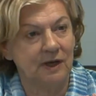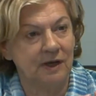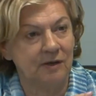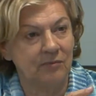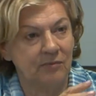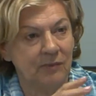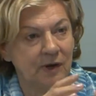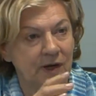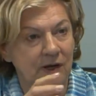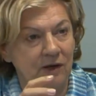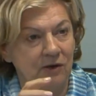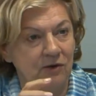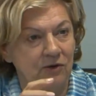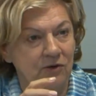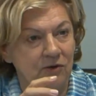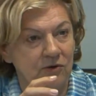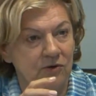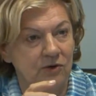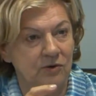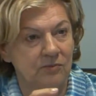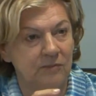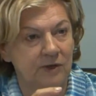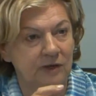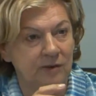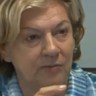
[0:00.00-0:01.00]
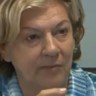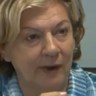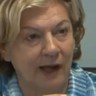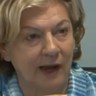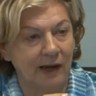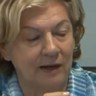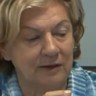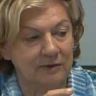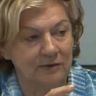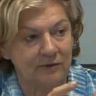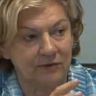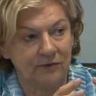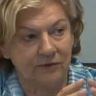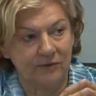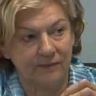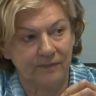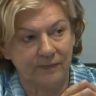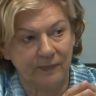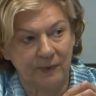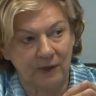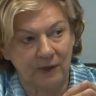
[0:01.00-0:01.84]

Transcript: and macroeconomic balance.